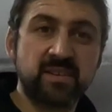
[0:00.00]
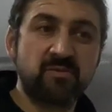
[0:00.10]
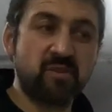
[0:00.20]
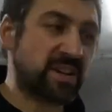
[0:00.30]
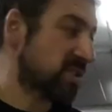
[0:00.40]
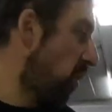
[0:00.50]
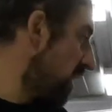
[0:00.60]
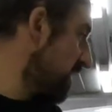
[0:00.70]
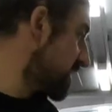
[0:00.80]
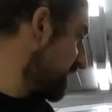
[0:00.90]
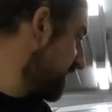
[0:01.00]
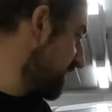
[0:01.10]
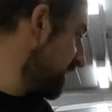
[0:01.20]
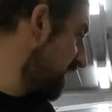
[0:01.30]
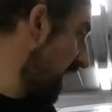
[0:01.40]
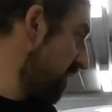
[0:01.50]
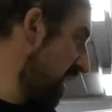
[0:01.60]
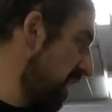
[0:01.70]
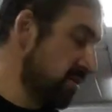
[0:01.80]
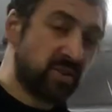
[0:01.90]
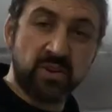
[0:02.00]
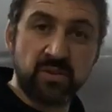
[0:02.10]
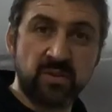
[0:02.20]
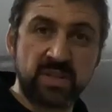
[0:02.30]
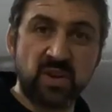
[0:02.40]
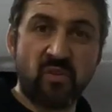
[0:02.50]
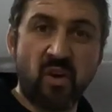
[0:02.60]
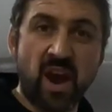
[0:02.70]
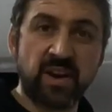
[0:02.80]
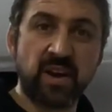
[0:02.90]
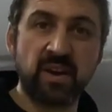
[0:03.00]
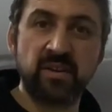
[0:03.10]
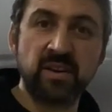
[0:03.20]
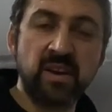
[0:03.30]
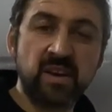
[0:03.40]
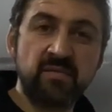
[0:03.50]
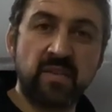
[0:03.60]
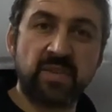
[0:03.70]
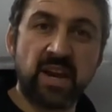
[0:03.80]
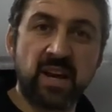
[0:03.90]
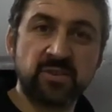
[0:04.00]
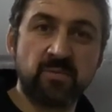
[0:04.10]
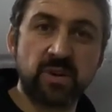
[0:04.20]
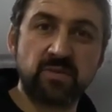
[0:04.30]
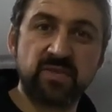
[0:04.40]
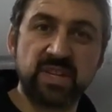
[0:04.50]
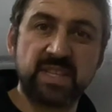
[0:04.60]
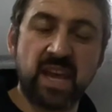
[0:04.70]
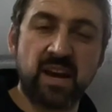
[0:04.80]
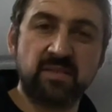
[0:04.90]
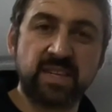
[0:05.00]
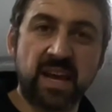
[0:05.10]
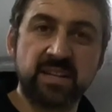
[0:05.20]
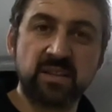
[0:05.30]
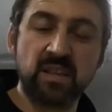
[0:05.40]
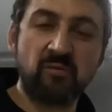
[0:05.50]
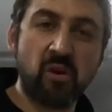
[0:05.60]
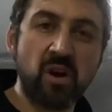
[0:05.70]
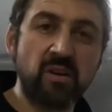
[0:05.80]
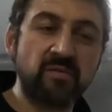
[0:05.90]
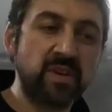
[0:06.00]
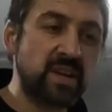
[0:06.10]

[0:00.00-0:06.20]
we're excited to have our new Silverado 1500, which we've just now taken delivery of.